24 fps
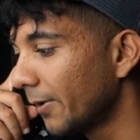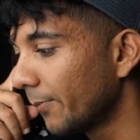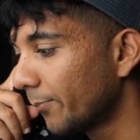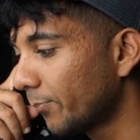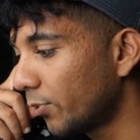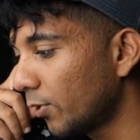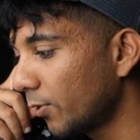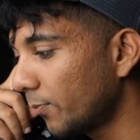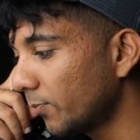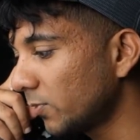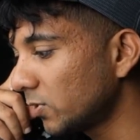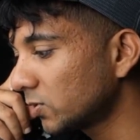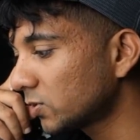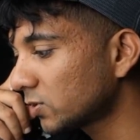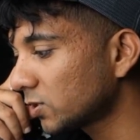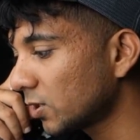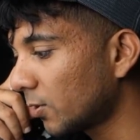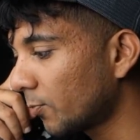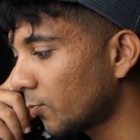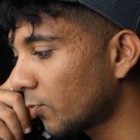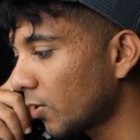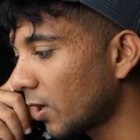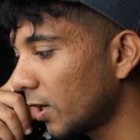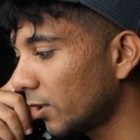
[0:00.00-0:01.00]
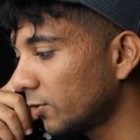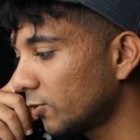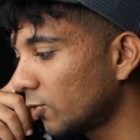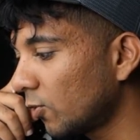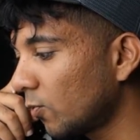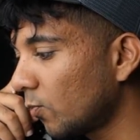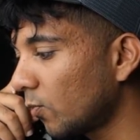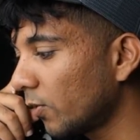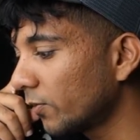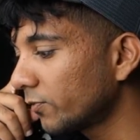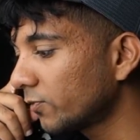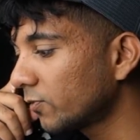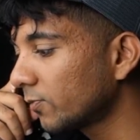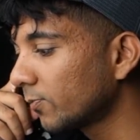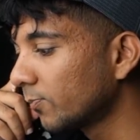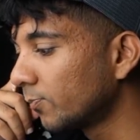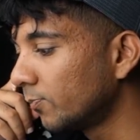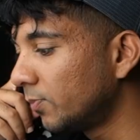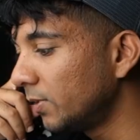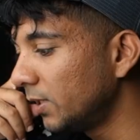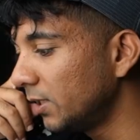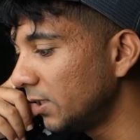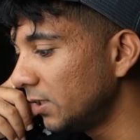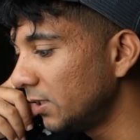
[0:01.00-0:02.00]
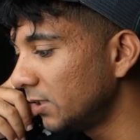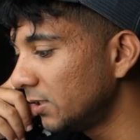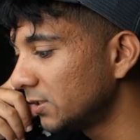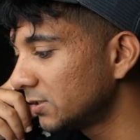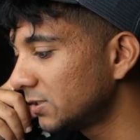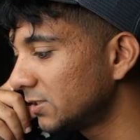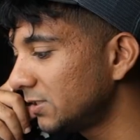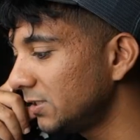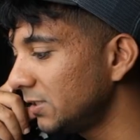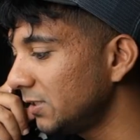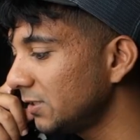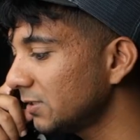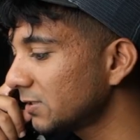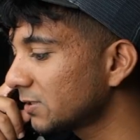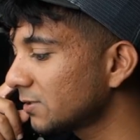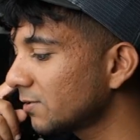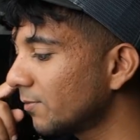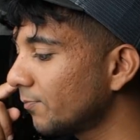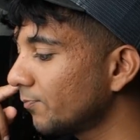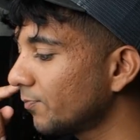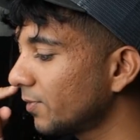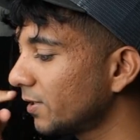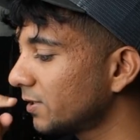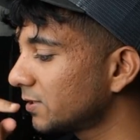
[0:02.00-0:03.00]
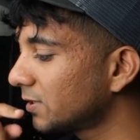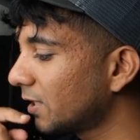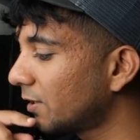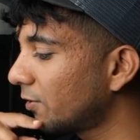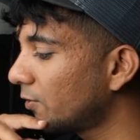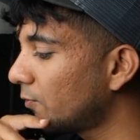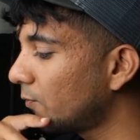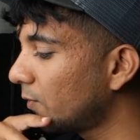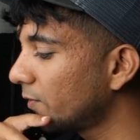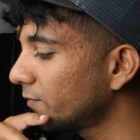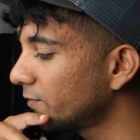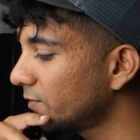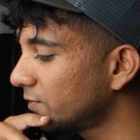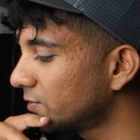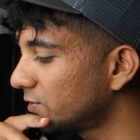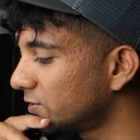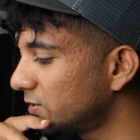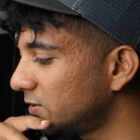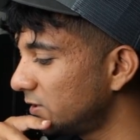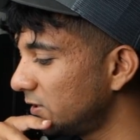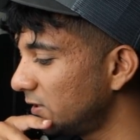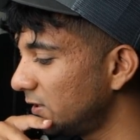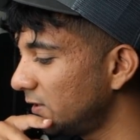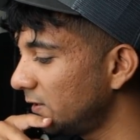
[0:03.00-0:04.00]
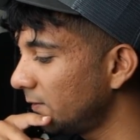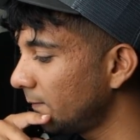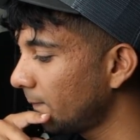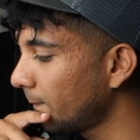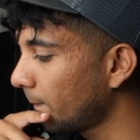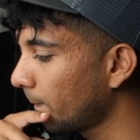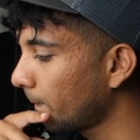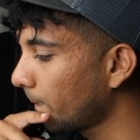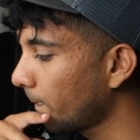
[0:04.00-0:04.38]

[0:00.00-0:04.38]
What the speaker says: Put me somewhere I don't want to be. Seeing someplace I don't want to see.